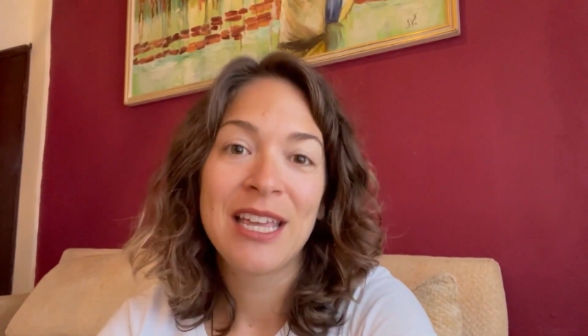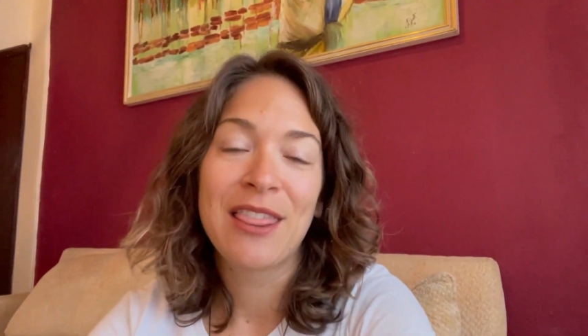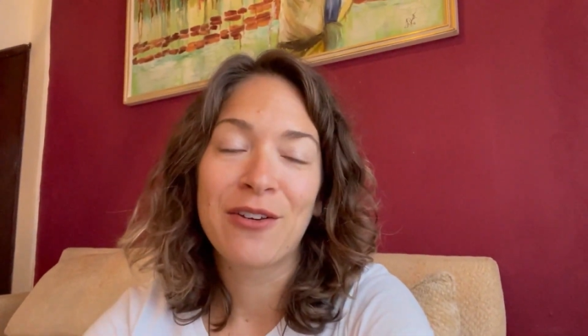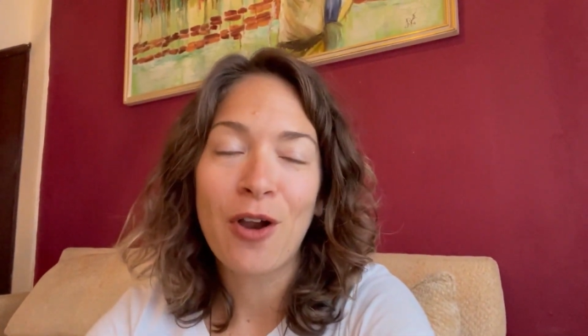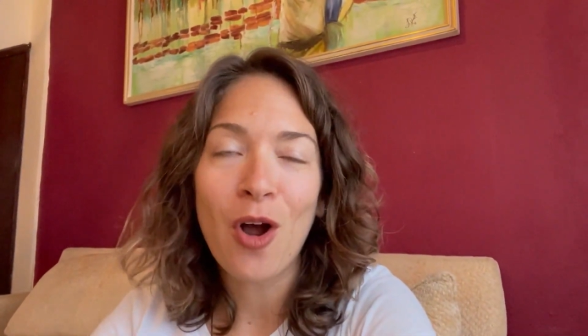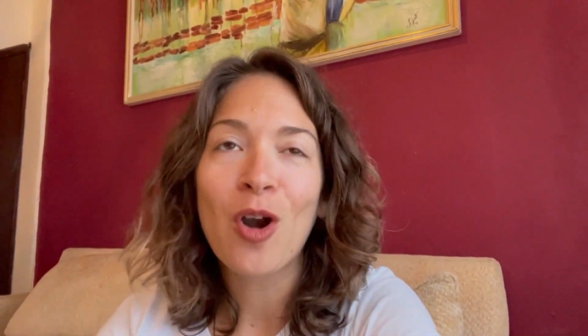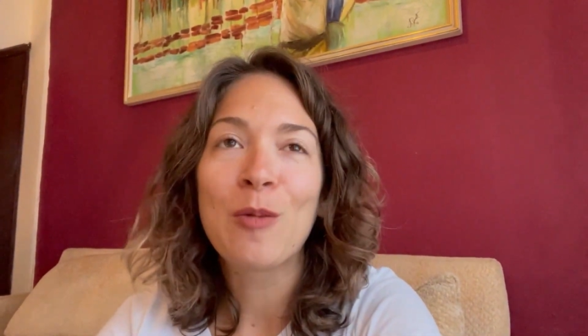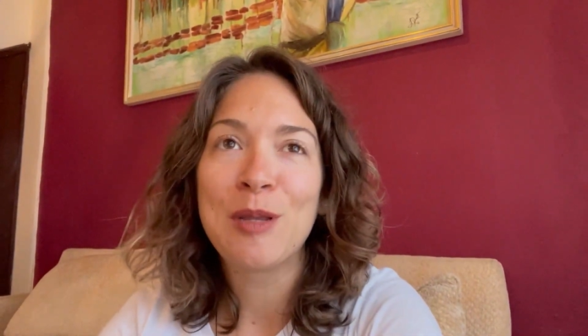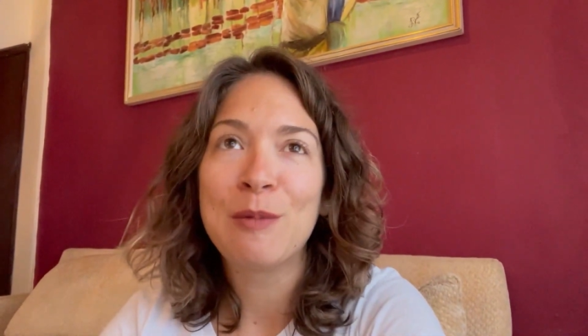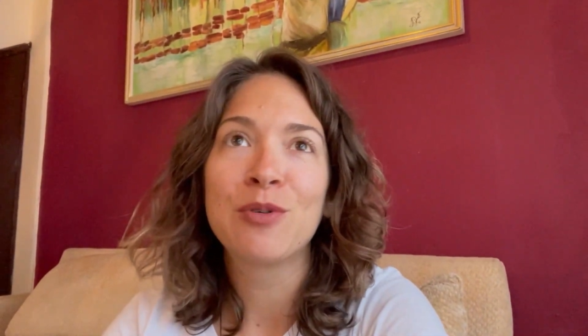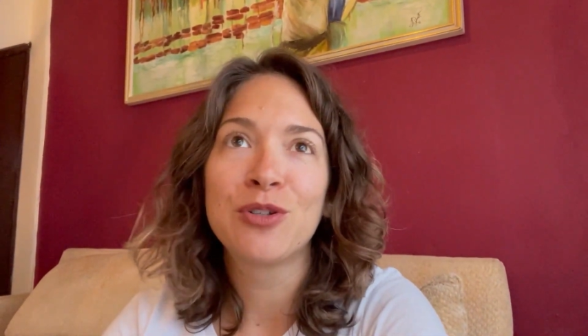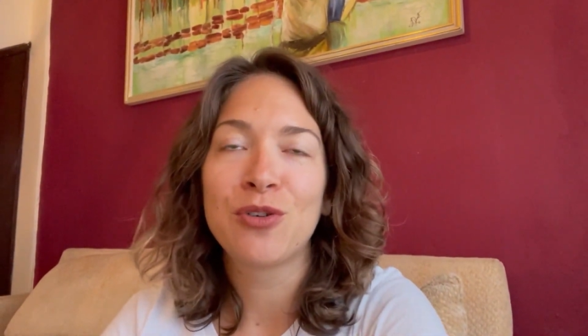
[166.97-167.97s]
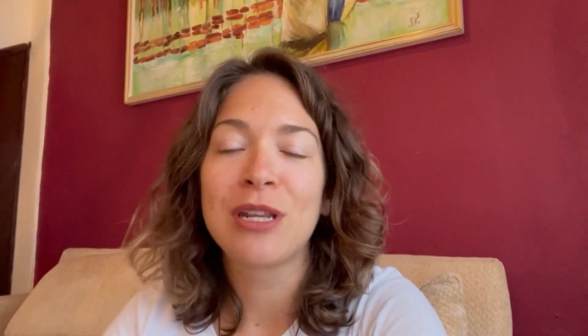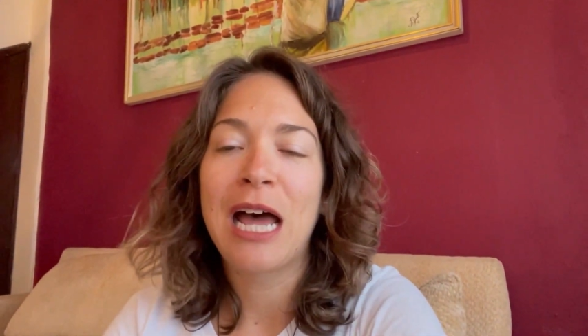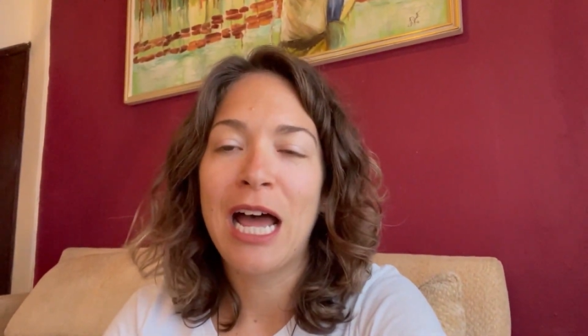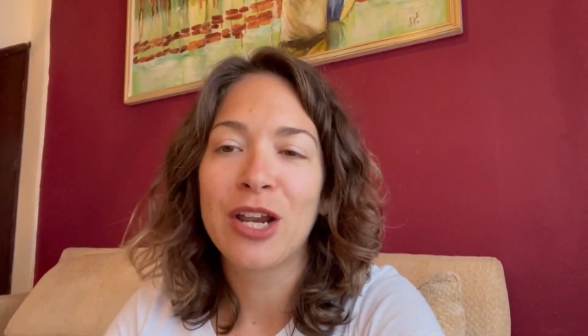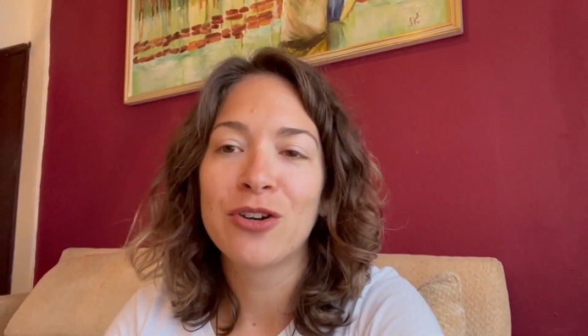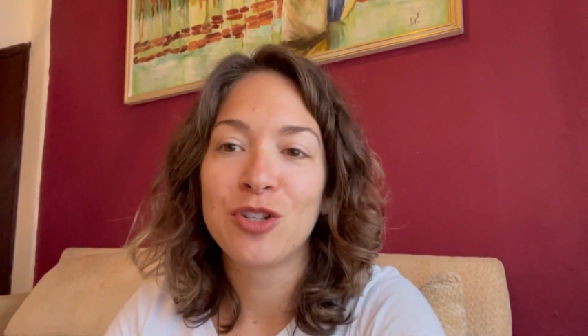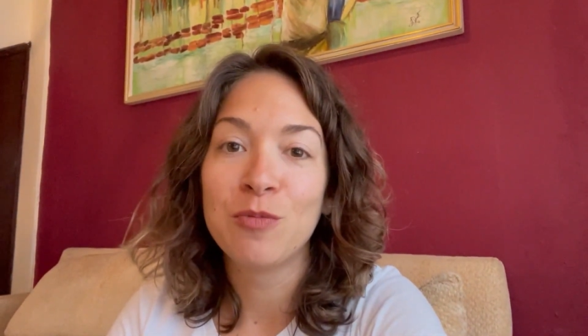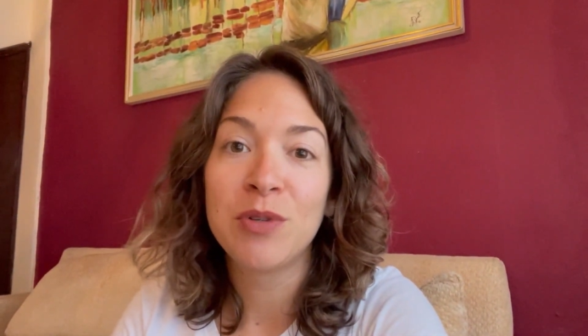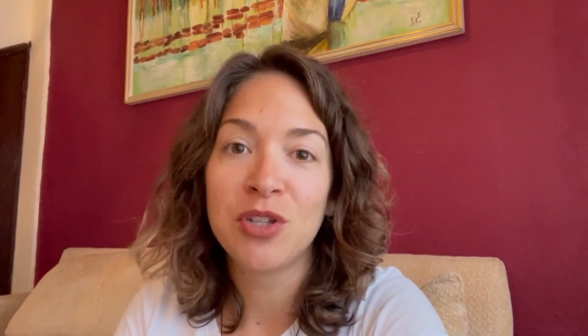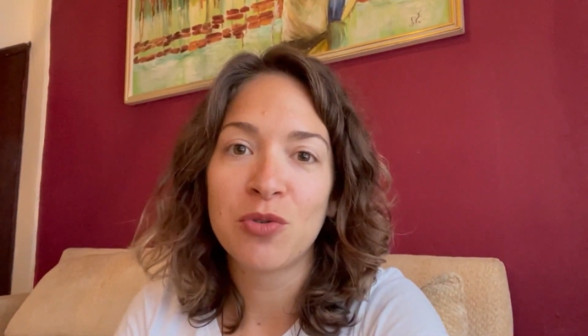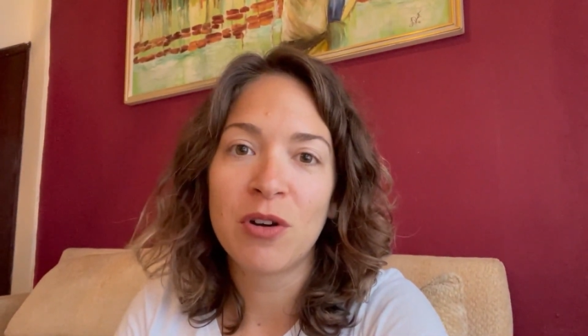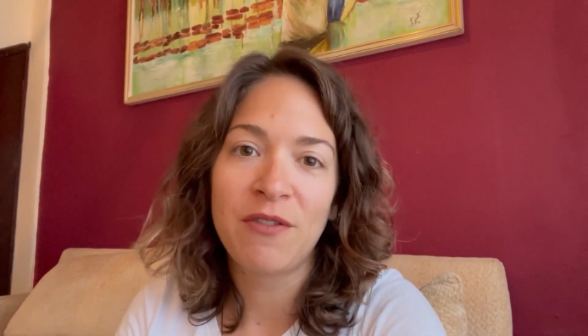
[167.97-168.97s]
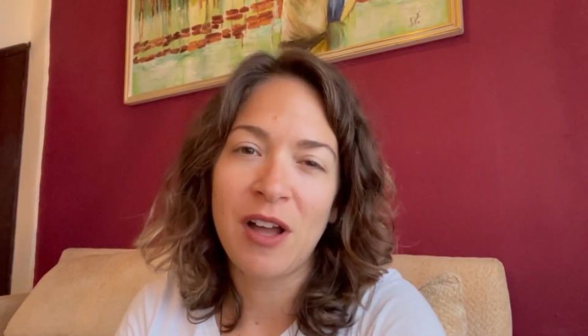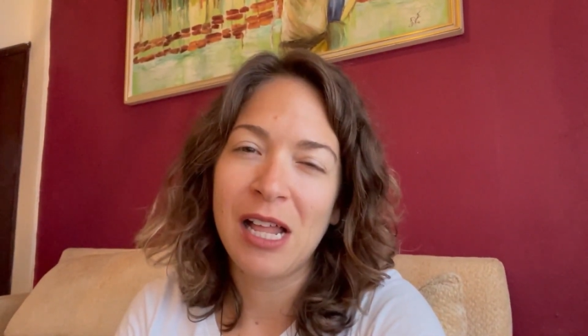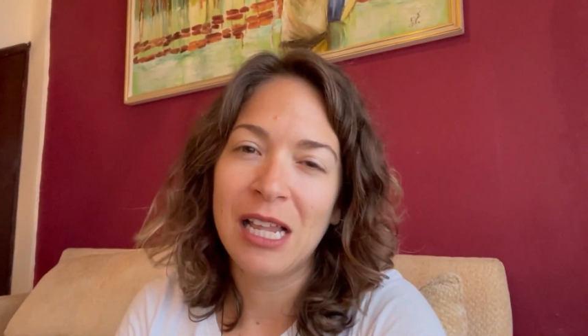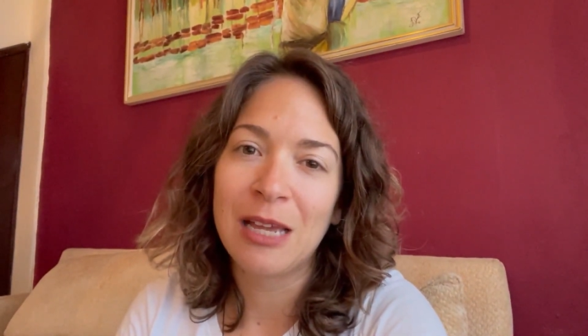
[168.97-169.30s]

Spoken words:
There are people you can hire to be your aval,